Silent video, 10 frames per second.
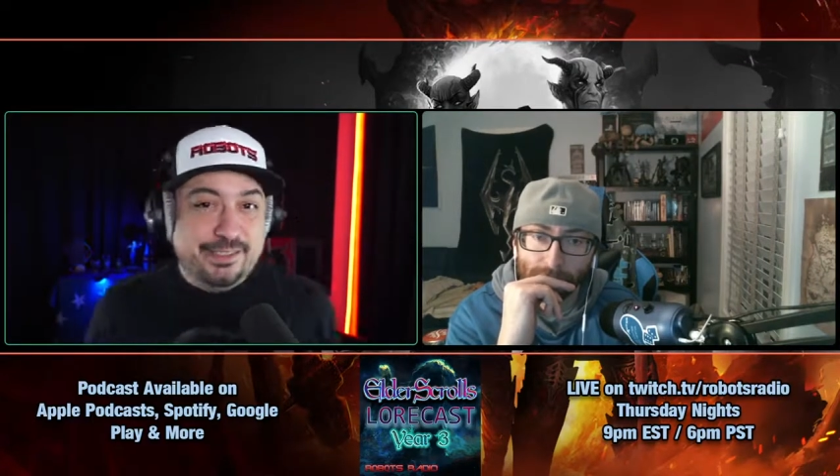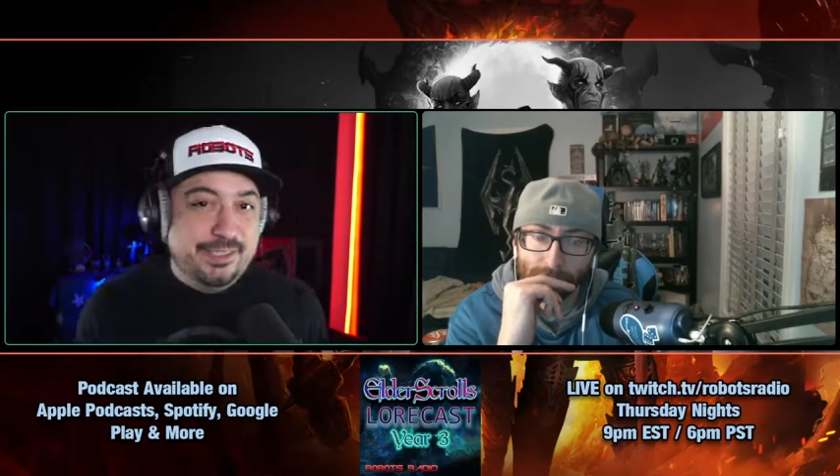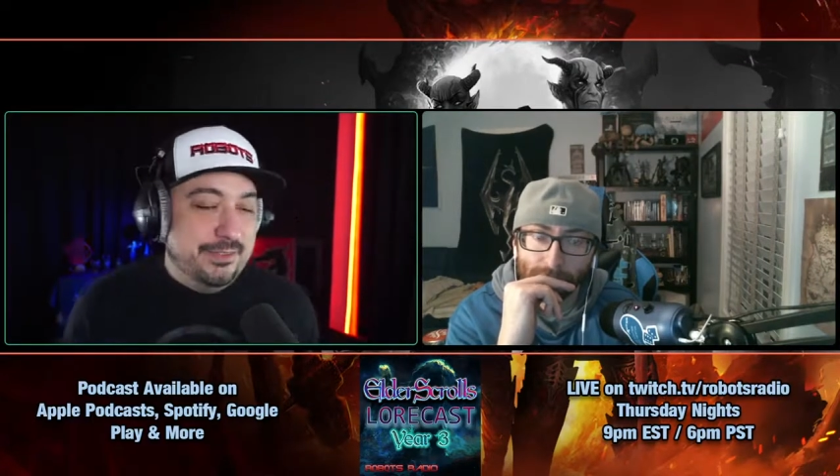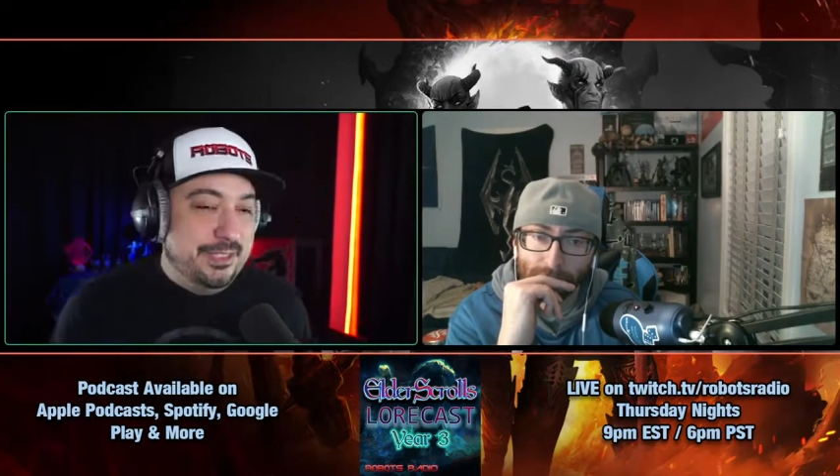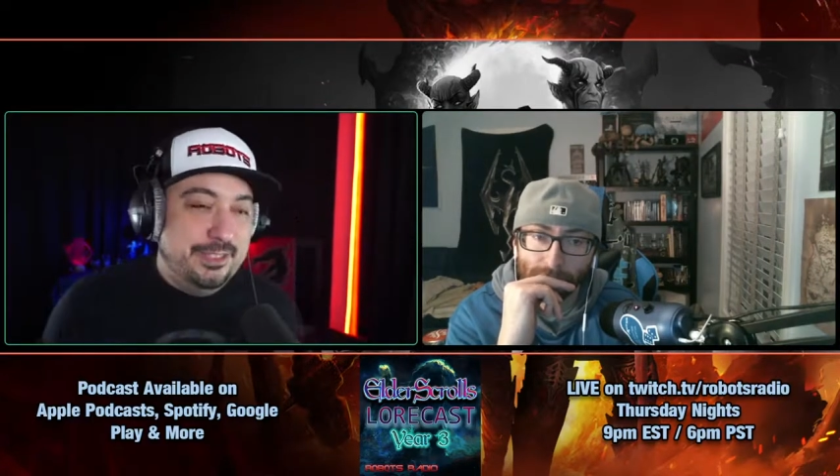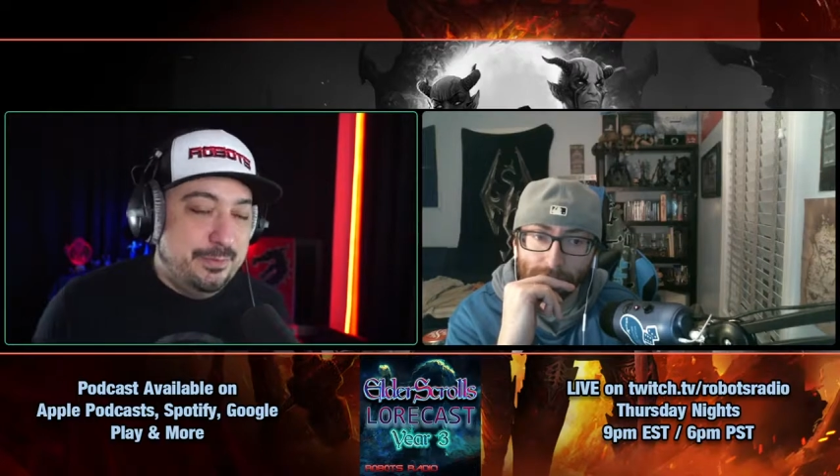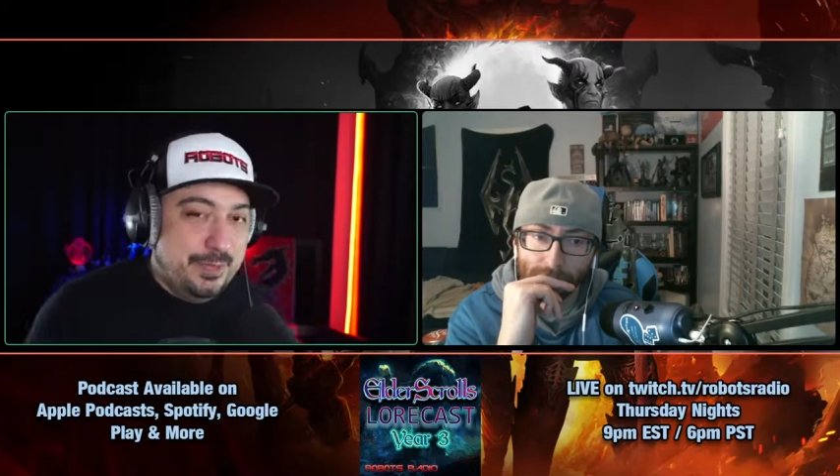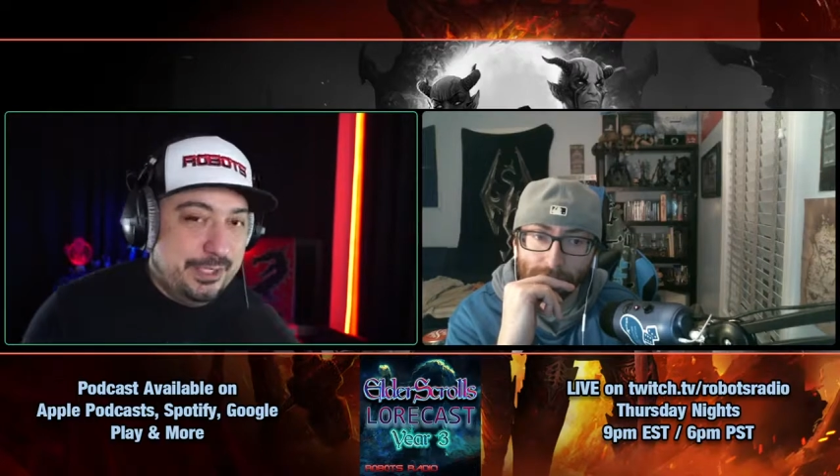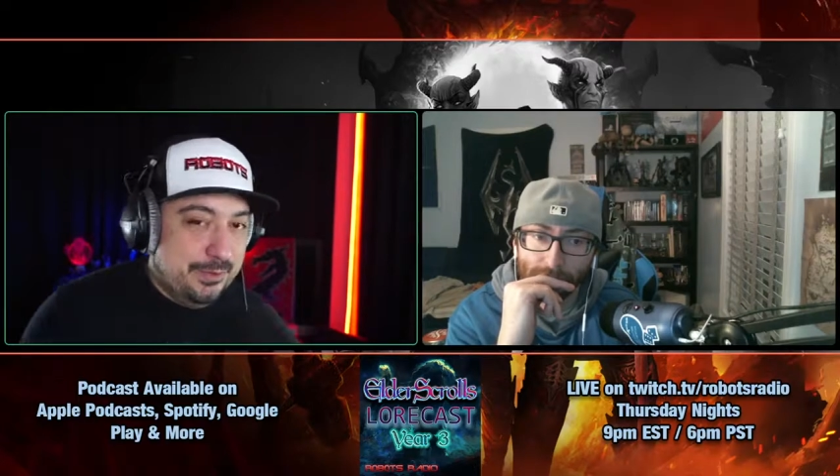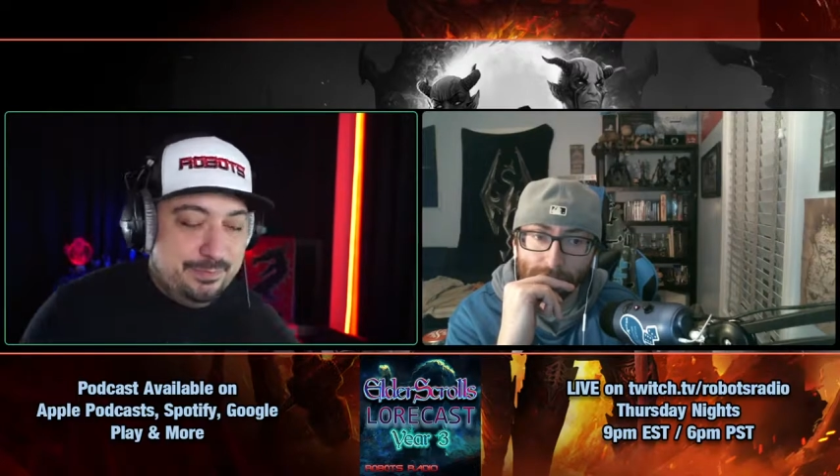So, you know,
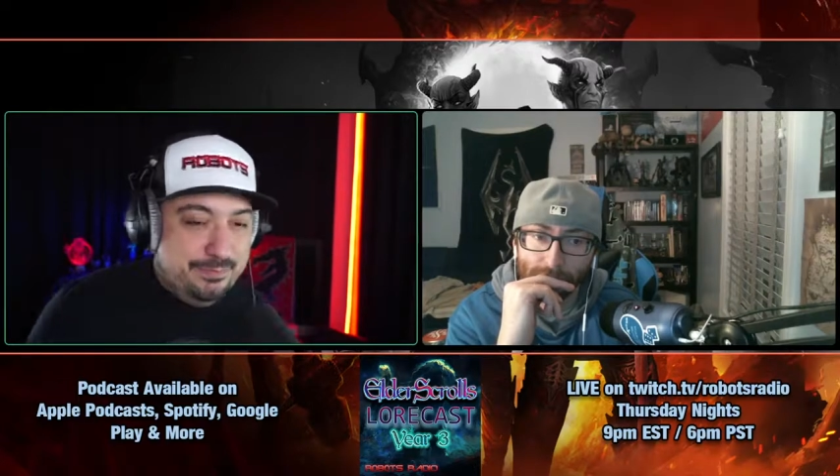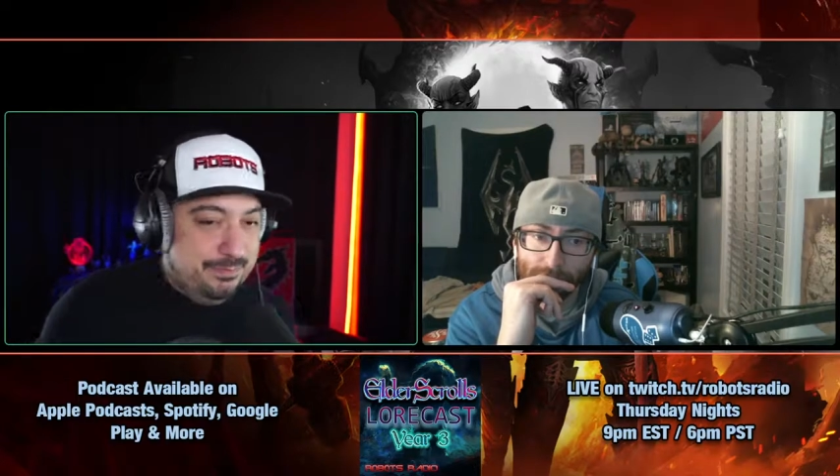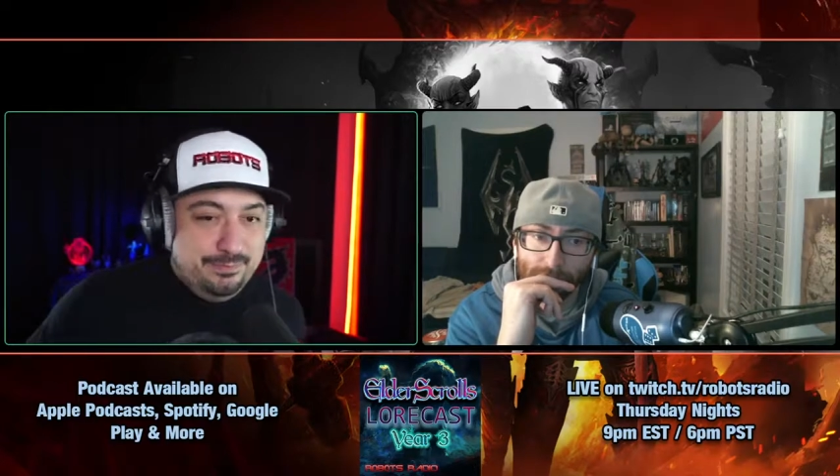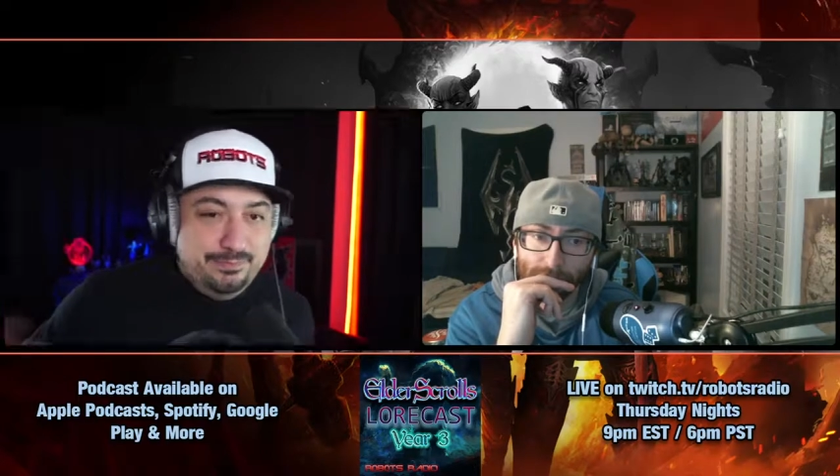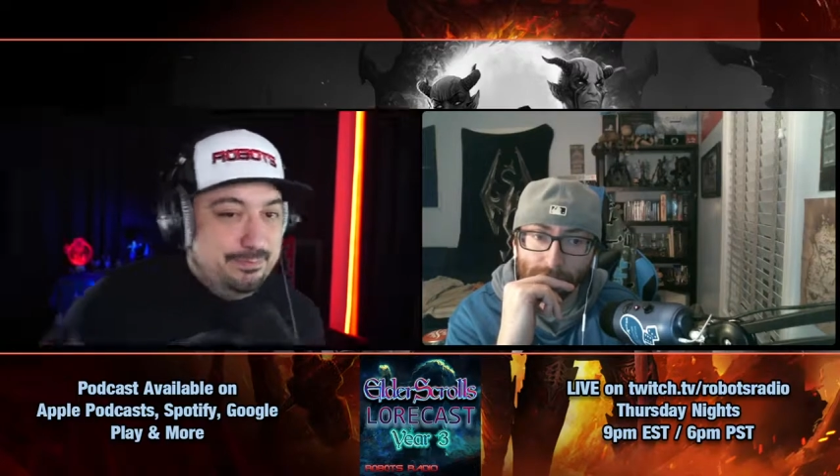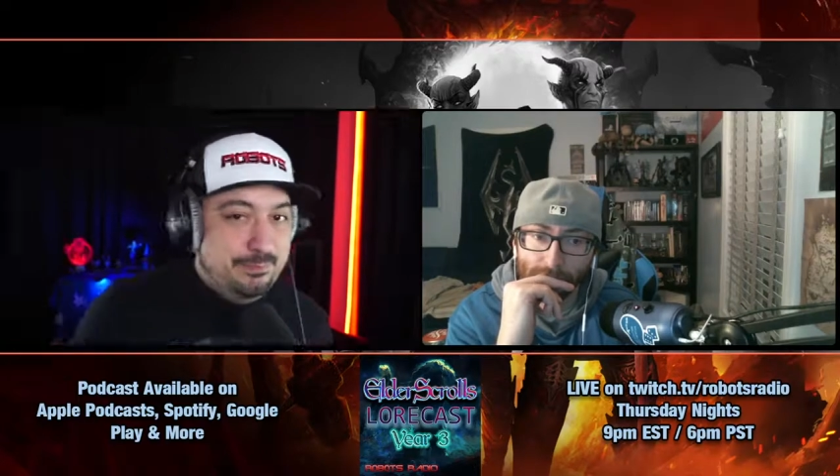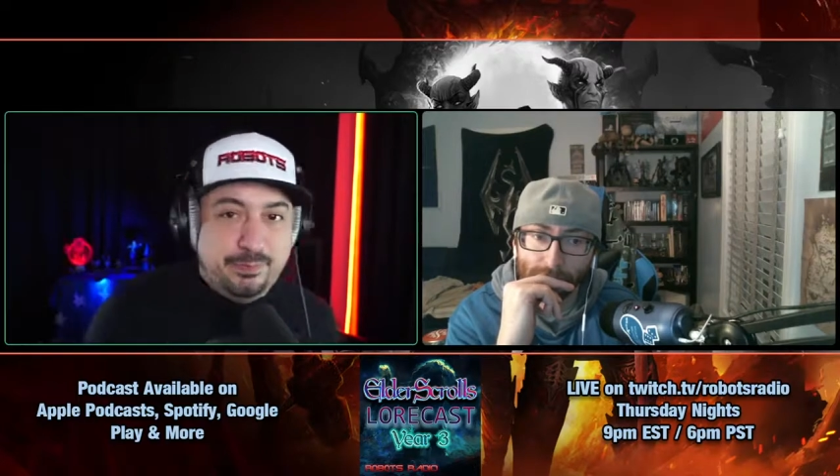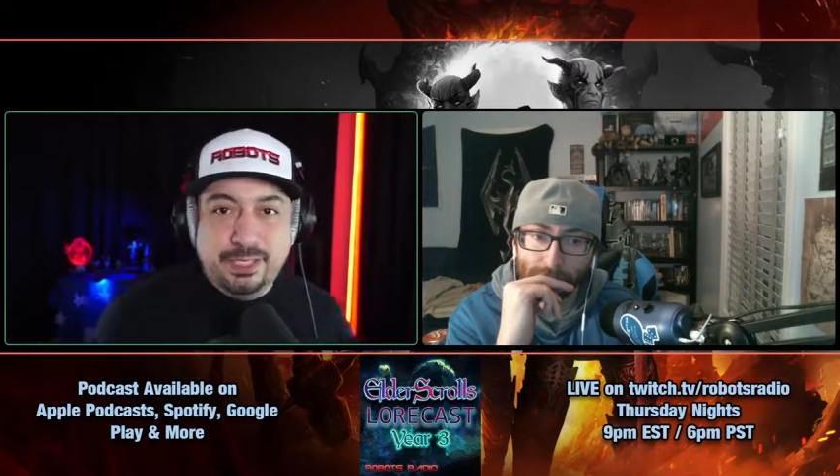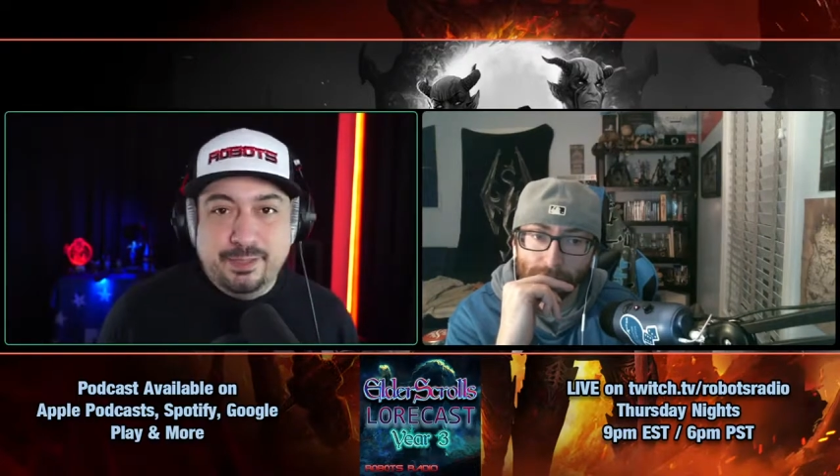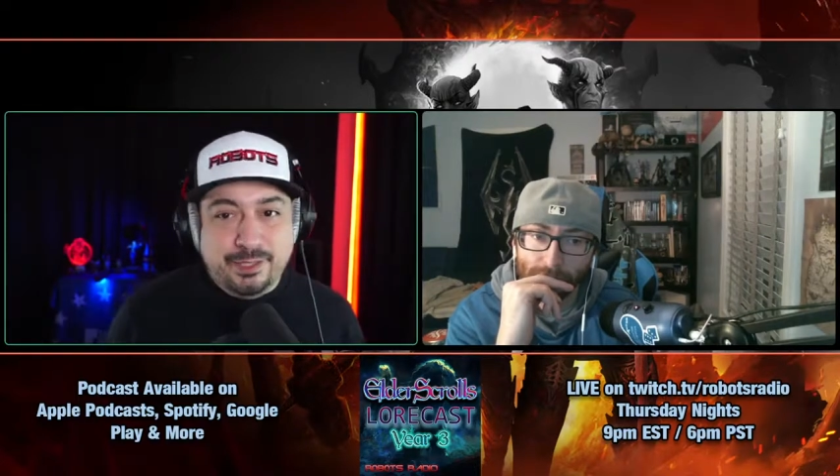might as well
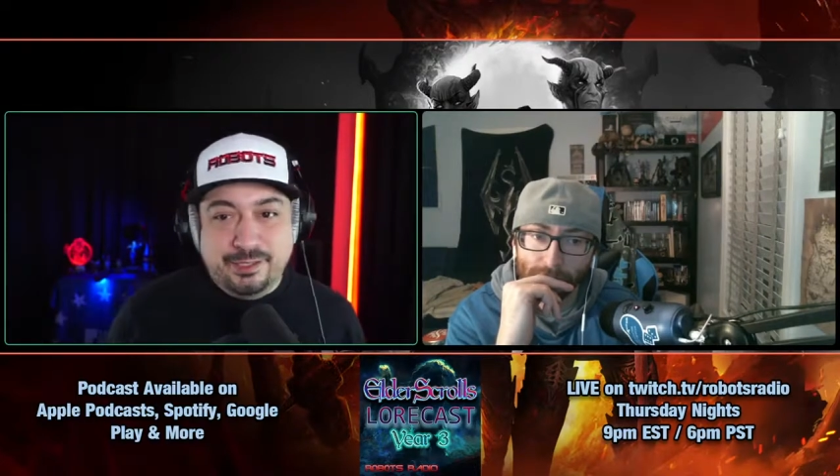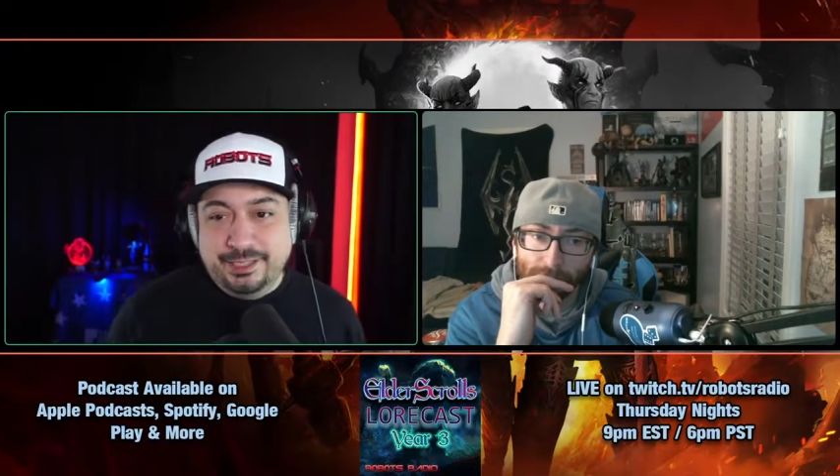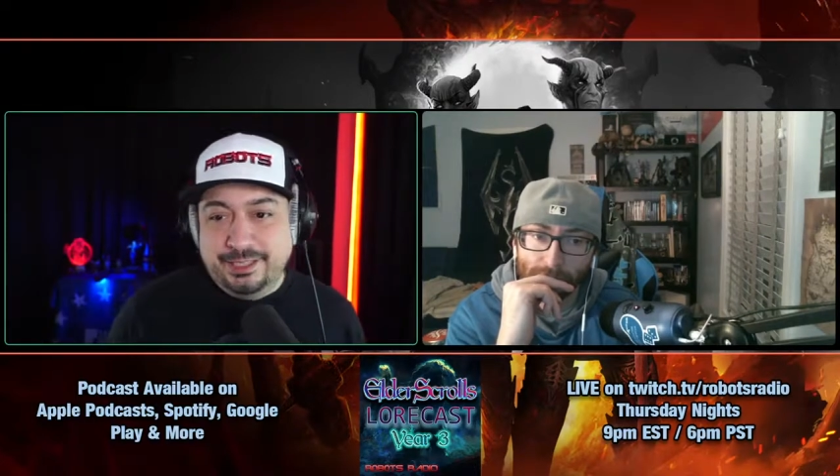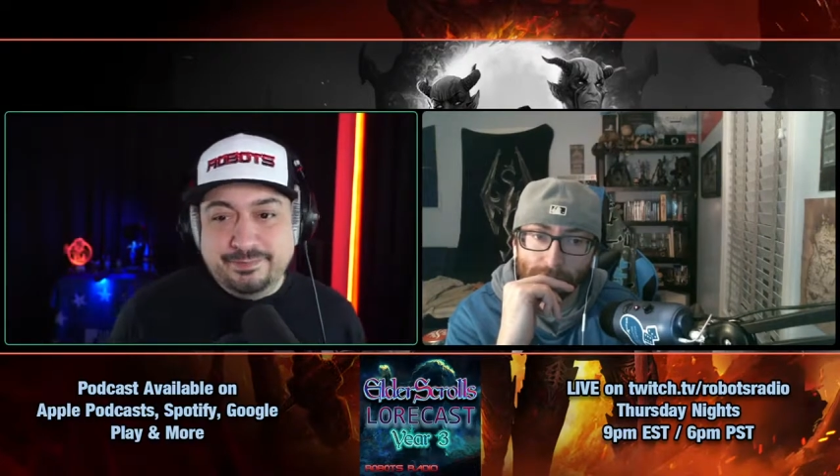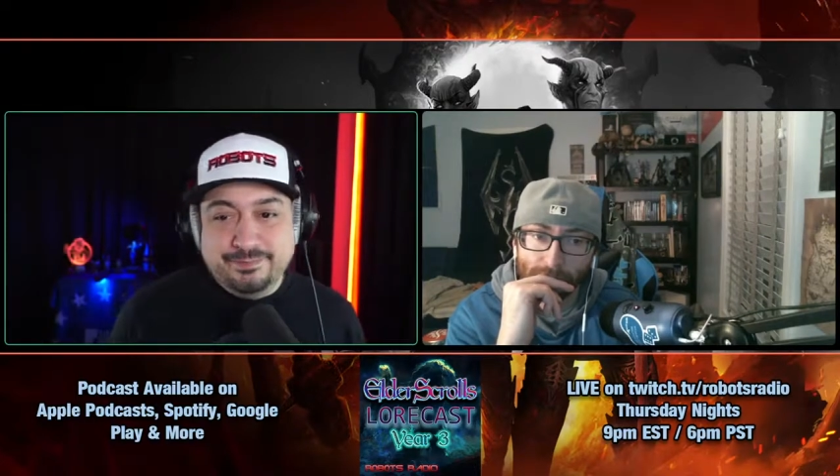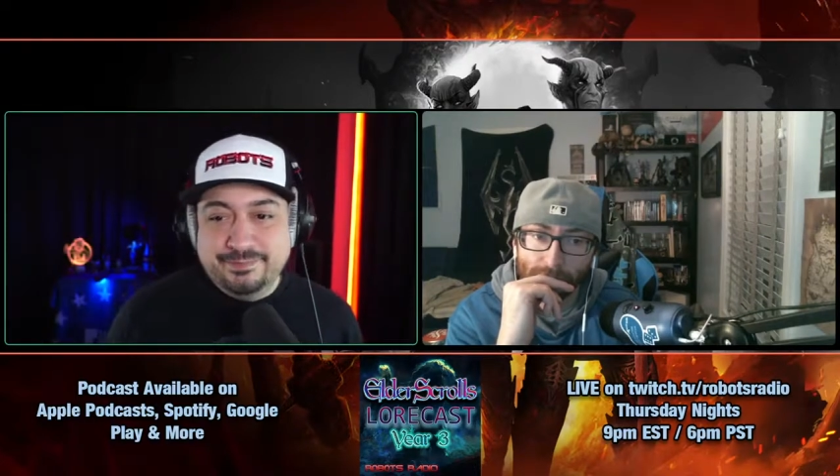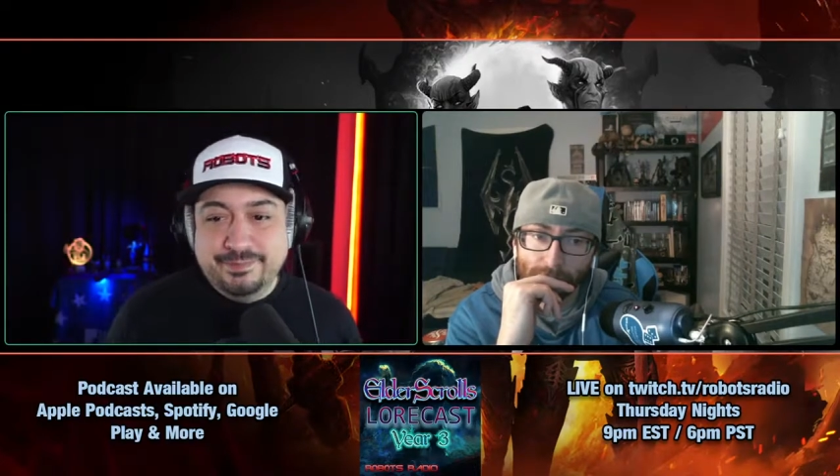bring them all in.